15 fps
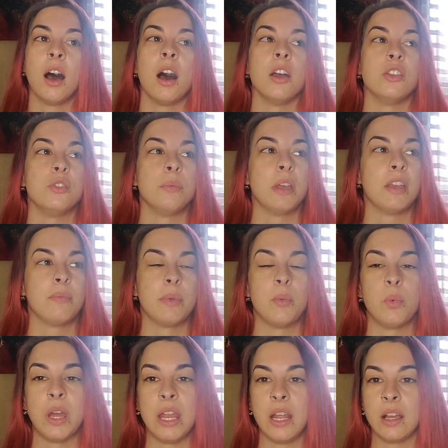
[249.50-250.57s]
You may have been
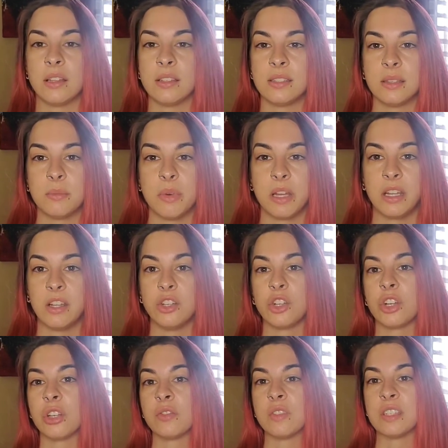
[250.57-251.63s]
waiting on some money and you're
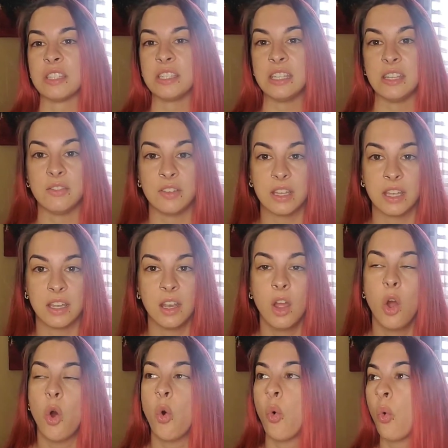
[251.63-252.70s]
going to receive it,
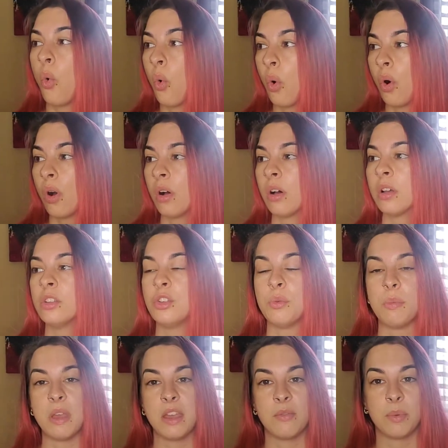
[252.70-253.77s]
or you
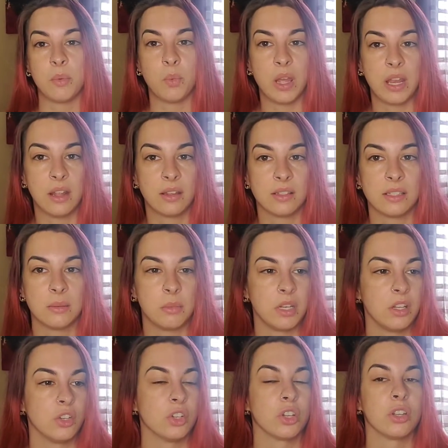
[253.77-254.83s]
may have been waiting on some
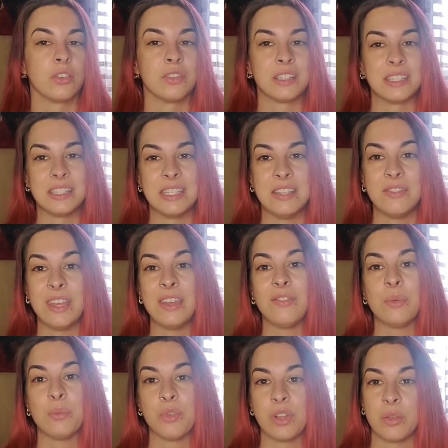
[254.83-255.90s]
money and you're going to receive
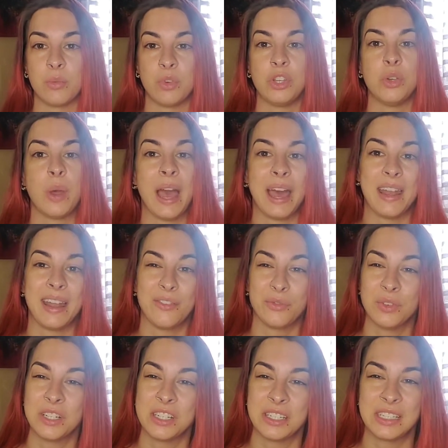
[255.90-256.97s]
even more than what you had
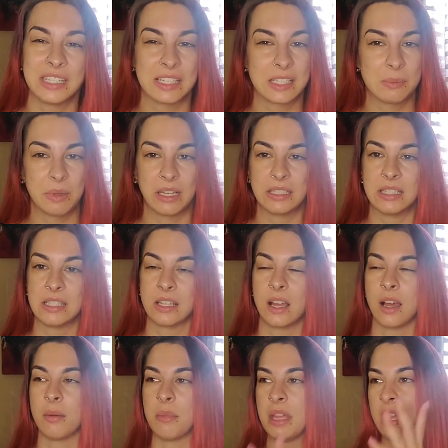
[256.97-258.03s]
originally expected to
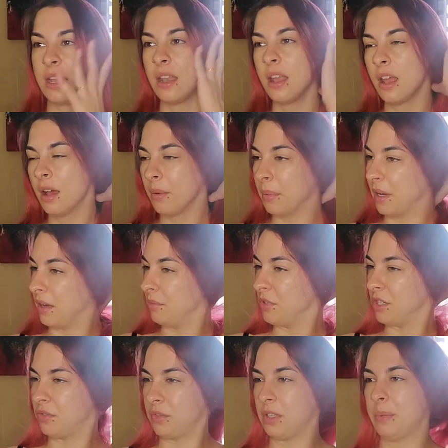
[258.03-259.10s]
come in. But I'm
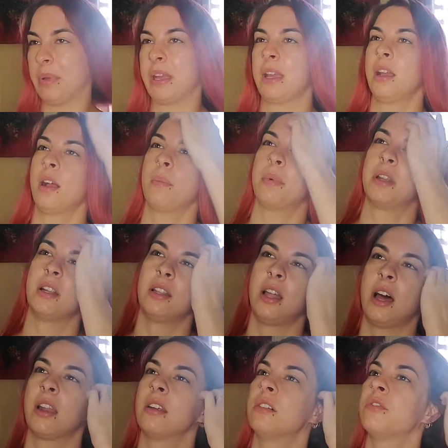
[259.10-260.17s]
just really picking up on a
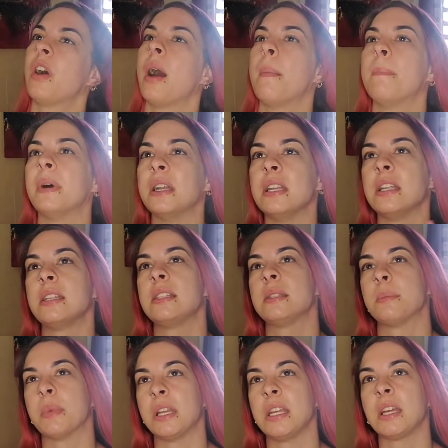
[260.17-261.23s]
lot of abundance,
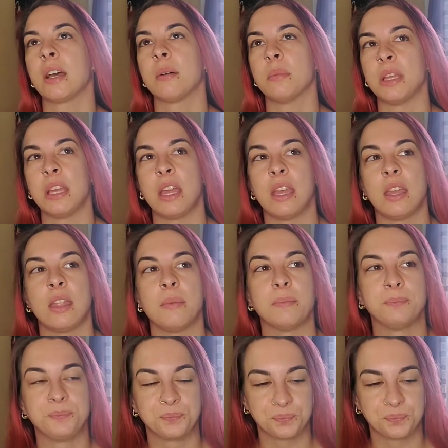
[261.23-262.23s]
money coming in